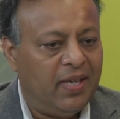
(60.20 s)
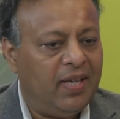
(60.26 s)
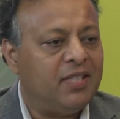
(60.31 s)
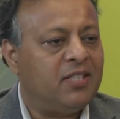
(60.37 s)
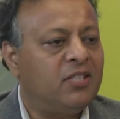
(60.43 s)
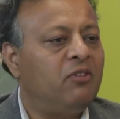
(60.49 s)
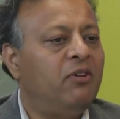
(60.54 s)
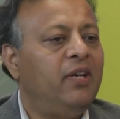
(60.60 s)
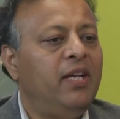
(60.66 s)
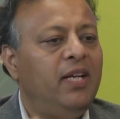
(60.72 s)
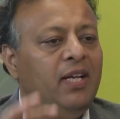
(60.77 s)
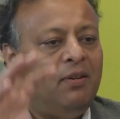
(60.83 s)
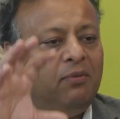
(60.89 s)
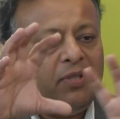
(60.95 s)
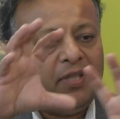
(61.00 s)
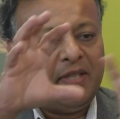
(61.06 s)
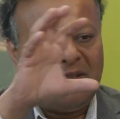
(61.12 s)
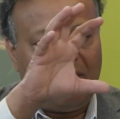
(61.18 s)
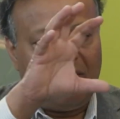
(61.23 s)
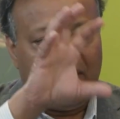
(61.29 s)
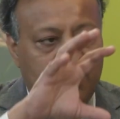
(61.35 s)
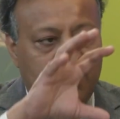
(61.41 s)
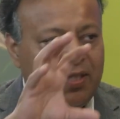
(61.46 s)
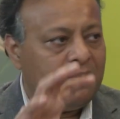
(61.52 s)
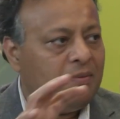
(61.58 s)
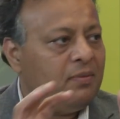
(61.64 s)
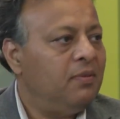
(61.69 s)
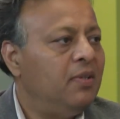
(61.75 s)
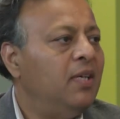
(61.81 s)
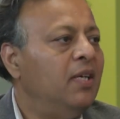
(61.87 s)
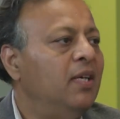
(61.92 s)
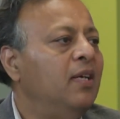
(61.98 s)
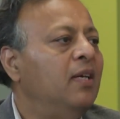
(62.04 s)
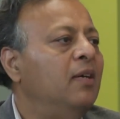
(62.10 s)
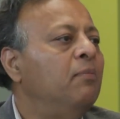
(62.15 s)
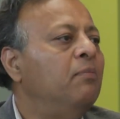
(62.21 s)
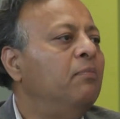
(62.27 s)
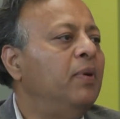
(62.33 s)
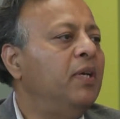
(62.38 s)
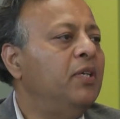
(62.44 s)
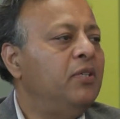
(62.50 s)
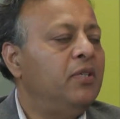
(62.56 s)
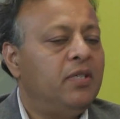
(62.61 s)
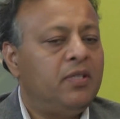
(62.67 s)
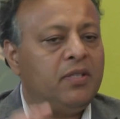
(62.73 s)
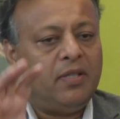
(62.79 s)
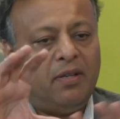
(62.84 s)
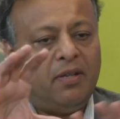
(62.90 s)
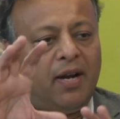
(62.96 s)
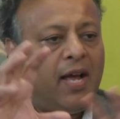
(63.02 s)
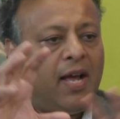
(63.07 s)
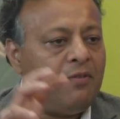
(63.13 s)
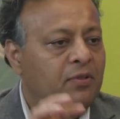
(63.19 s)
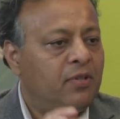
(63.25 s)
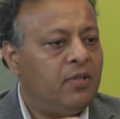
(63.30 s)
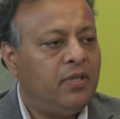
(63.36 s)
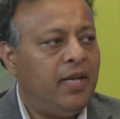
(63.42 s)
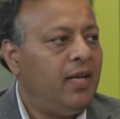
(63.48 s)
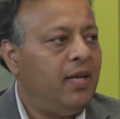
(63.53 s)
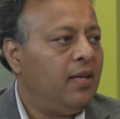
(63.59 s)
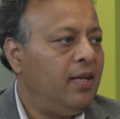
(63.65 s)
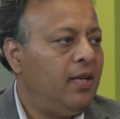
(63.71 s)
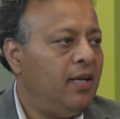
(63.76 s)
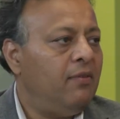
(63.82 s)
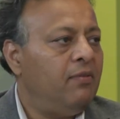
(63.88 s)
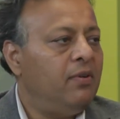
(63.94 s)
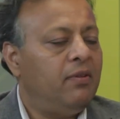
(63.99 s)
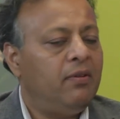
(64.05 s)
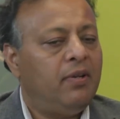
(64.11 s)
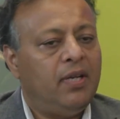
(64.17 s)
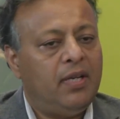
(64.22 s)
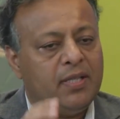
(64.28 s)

a screen which has all these pictures and graphs or data and everything.